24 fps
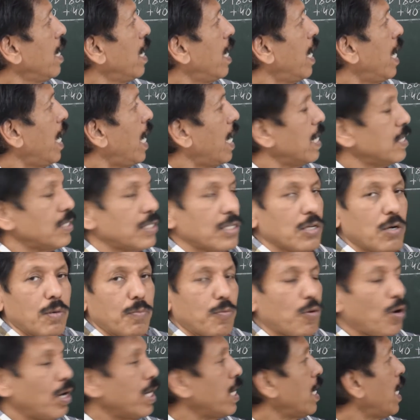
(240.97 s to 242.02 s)
and
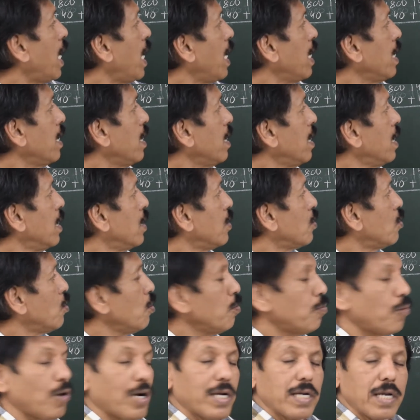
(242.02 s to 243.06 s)
0.9.
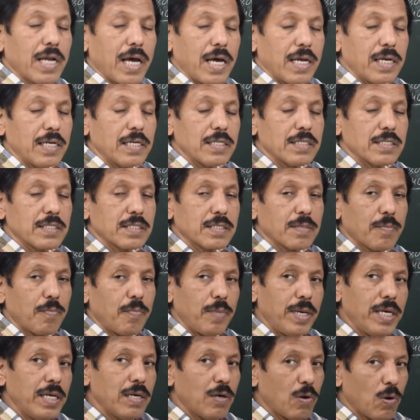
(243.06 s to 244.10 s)
2.9 is
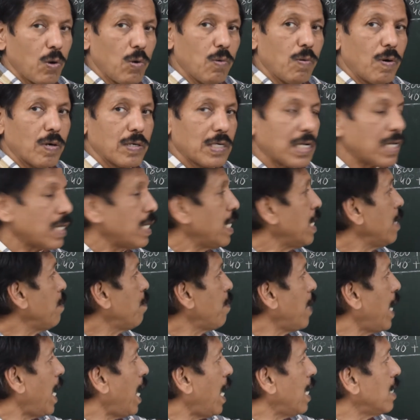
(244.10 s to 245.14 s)
mean low water neap,
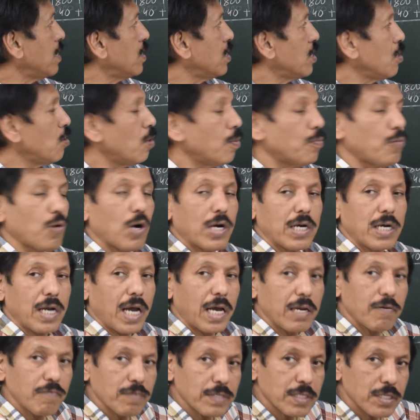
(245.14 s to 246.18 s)
and
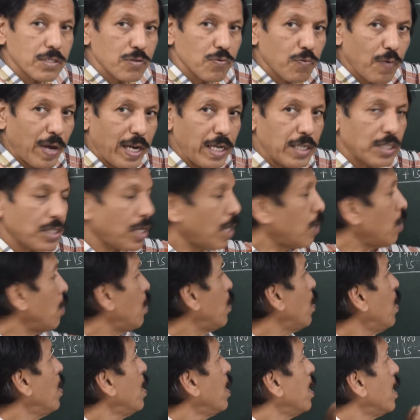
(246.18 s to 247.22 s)
0.9, which is very
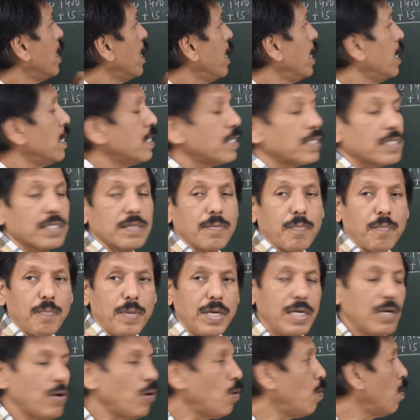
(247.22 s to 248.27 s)
shallow, is
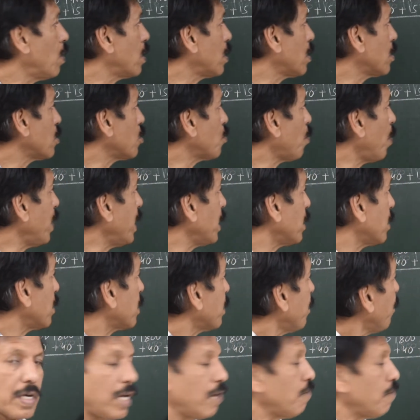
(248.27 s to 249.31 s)
mean low water springs.
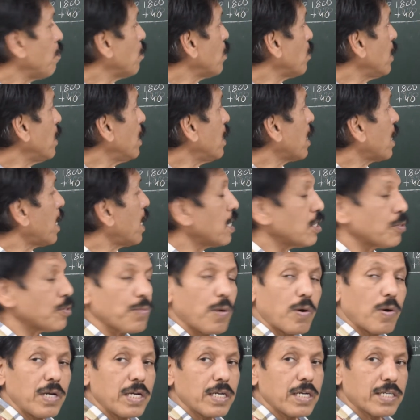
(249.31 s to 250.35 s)
If you see the
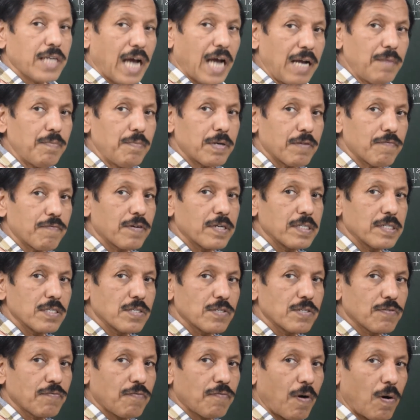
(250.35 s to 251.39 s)
corresponding time
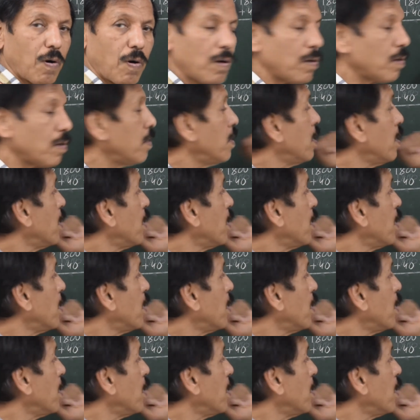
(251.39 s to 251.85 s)
difference for